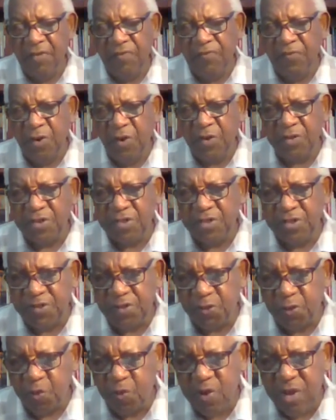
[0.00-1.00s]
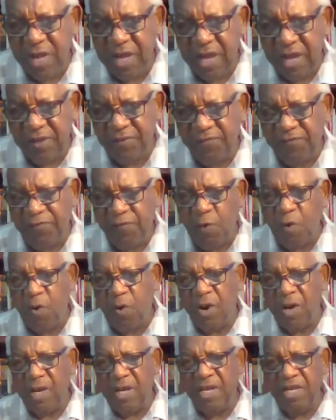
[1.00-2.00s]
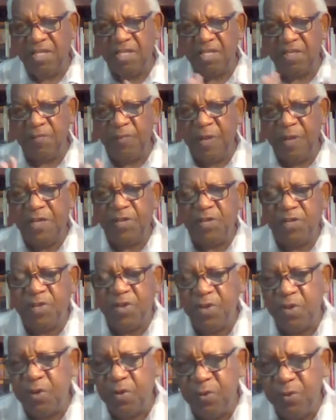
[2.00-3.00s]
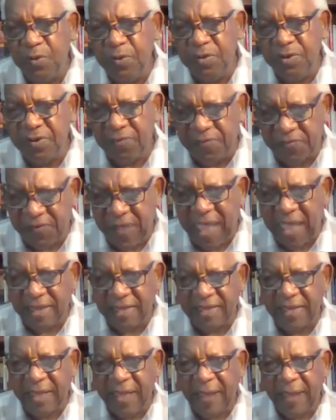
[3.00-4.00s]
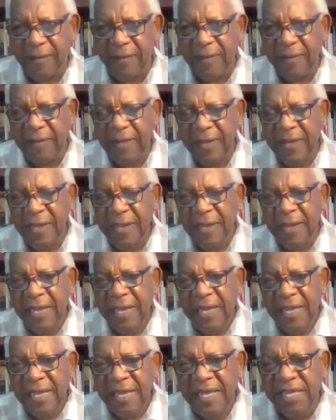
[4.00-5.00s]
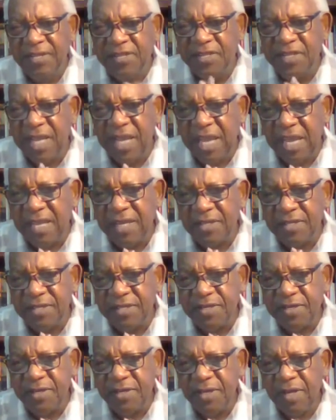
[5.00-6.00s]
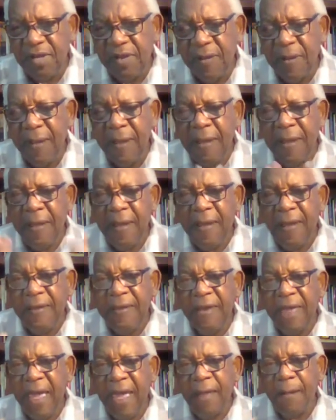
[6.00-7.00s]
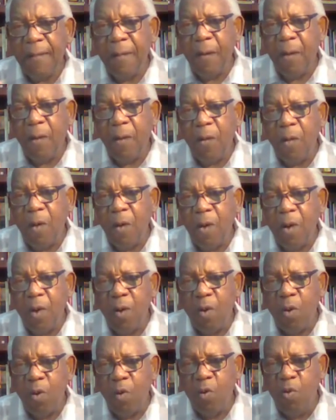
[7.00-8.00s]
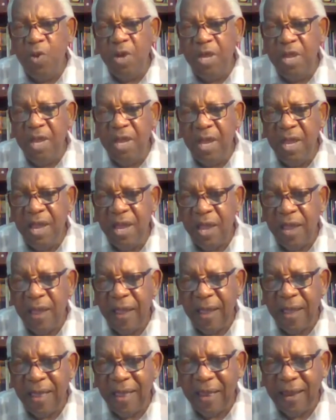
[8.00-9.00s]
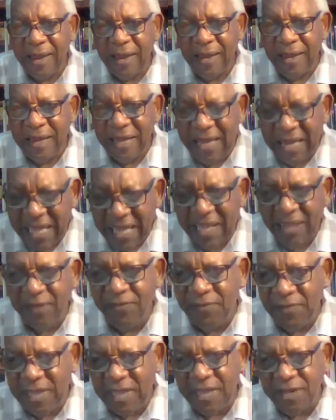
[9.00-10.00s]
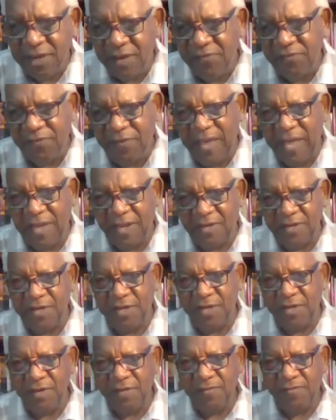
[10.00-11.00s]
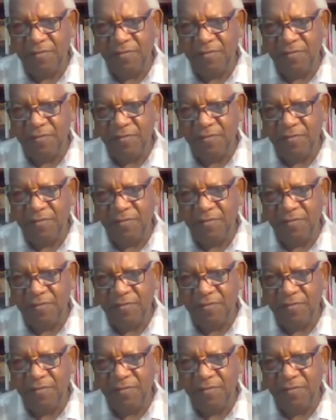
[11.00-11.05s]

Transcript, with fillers: verses 3 and 4, it speaks to the fact that he says that we live in the flesh,